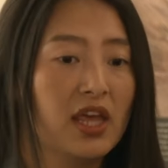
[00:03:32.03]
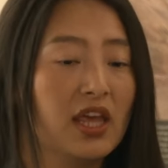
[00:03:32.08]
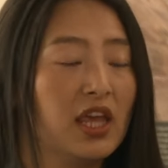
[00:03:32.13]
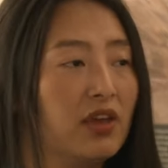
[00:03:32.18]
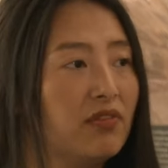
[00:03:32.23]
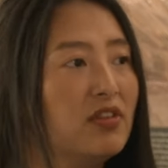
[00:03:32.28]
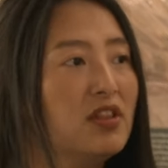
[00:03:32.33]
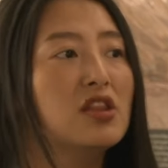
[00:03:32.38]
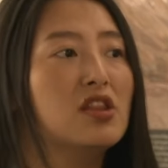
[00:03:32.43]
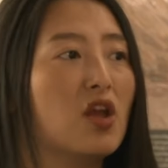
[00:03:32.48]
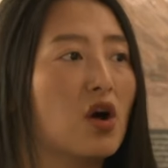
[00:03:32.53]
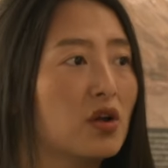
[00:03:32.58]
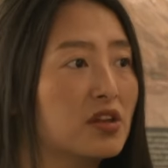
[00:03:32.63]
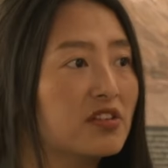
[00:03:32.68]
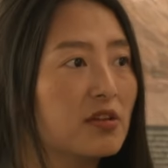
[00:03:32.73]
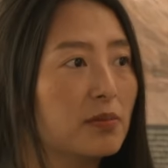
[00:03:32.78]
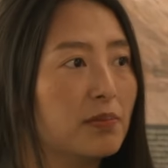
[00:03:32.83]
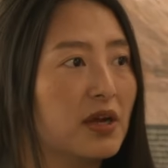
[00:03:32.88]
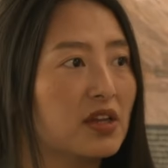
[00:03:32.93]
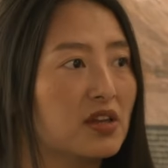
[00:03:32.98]
even
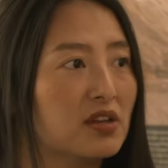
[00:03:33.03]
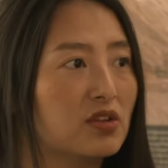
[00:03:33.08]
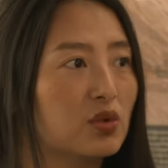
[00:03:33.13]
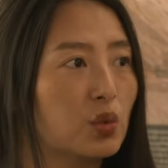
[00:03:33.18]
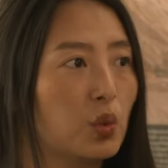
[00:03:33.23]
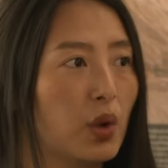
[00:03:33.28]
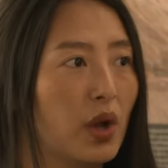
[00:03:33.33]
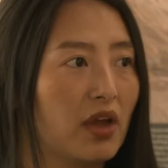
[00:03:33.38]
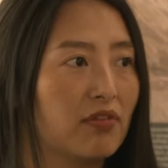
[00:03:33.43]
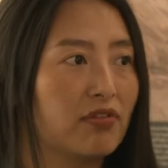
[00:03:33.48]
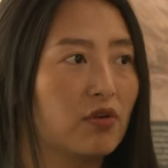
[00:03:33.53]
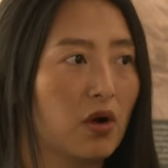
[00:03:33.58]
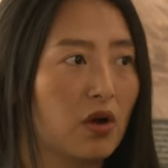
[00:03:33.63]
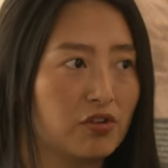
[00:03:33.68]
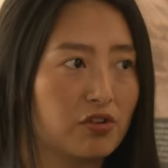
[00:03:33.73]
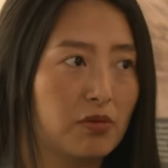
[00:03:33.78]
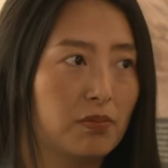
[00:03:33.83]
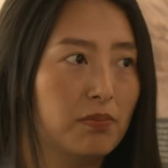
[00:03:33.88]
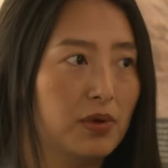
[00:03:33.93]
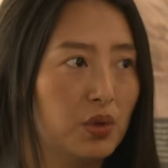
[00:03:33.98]
non-Tibetans who have
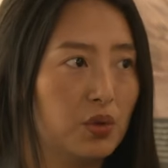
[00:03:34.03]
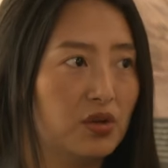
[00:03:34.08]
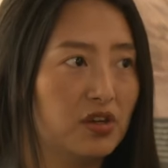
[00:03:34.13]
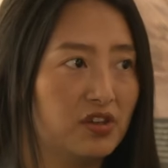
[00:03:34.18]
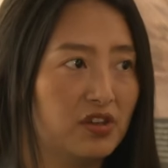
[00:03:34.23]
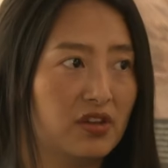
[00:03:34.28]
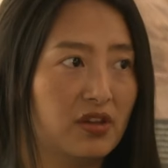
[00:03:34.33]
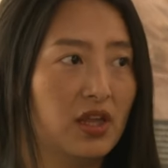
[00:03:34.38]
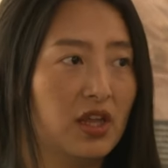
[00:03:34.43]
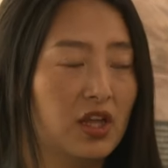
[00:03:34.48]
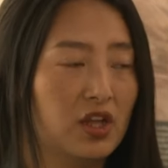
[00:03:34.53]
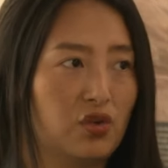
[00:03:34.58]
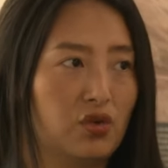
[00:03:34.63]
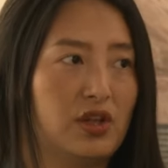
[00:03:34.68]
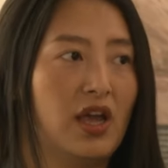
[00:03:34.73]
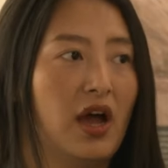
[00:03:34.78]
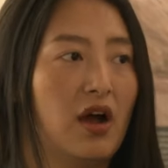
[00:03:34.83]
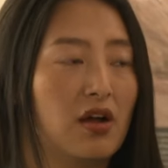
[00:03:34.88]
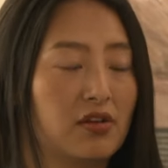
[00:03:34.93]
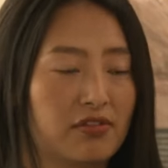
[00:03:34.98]
contributed to
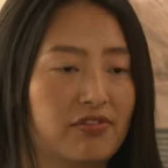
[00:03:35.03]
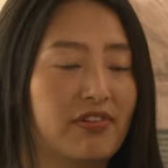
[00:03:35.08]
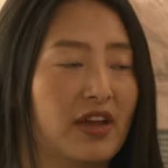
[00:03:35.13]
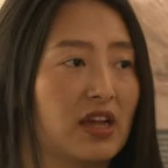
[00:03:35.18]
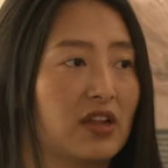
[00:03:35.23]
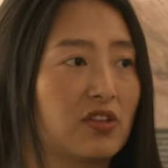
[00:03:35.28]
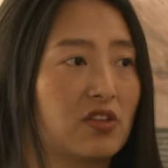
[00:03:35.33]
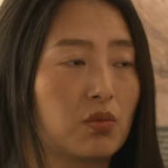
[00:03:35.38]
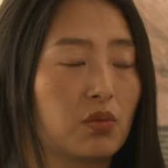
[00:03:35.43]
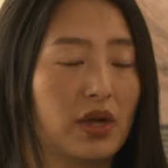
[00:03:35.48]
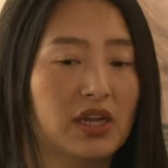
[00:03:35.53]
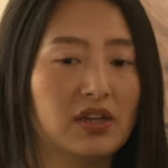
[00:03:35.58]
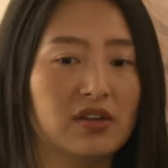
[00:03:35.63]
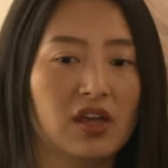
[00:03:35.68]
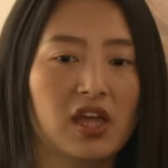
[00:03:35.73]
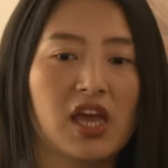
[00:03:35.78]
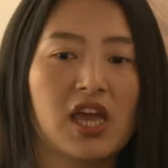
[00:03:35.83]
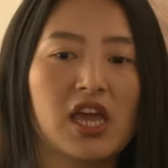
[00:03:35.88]
the artifacts, right?